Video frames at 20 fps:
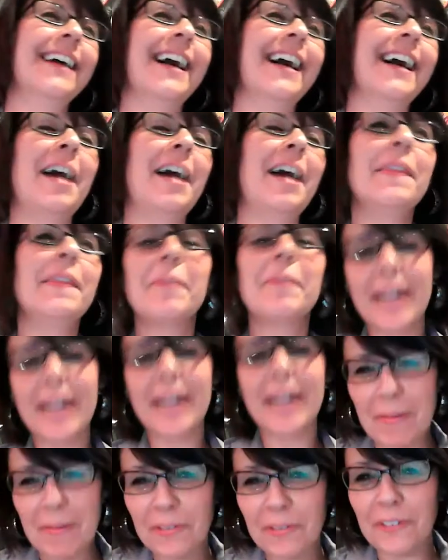And then when
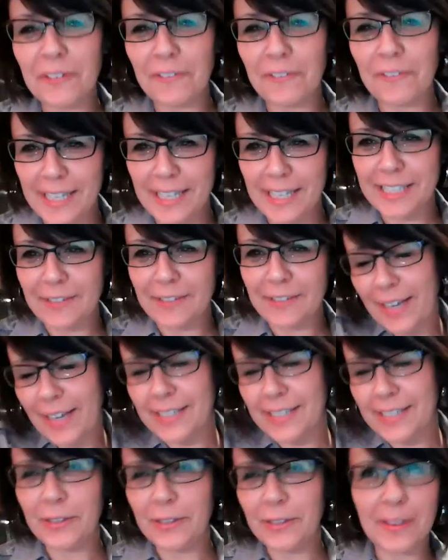I come for the
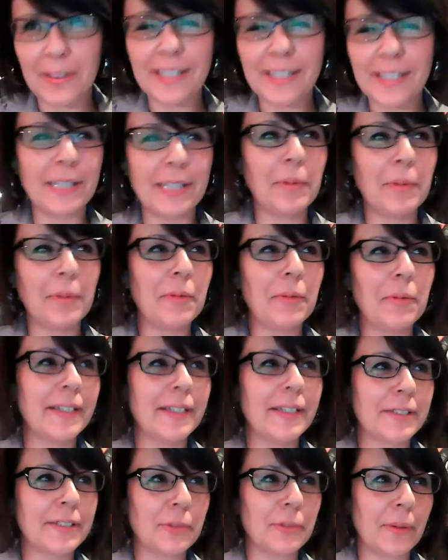face-to-face, they see me
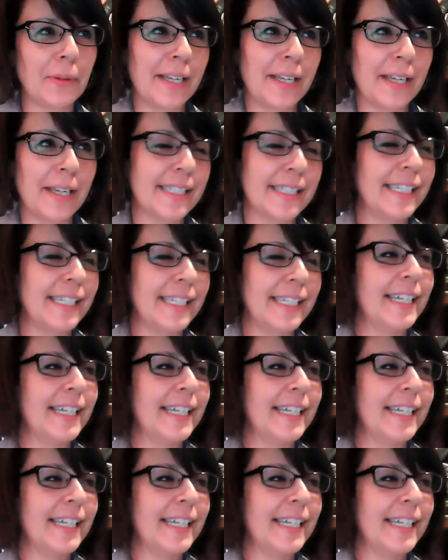once or twice,